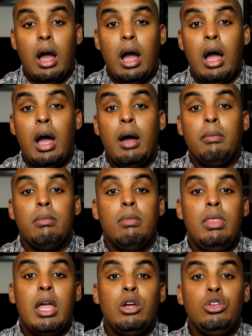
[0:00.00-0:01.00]

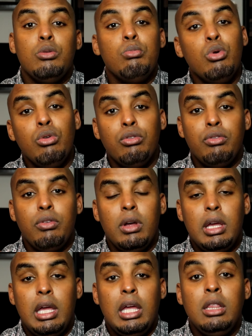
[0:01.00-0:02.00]
Now you move
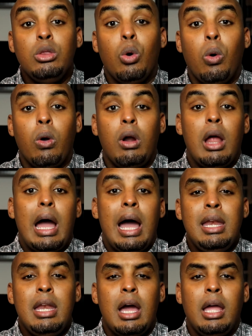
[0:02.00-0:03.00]
indoor
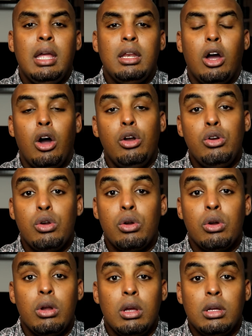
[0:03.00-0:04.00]
at night
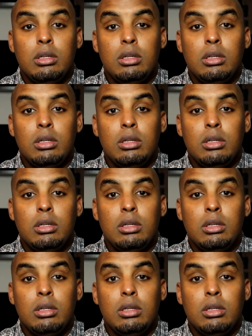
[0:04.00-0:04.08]
under,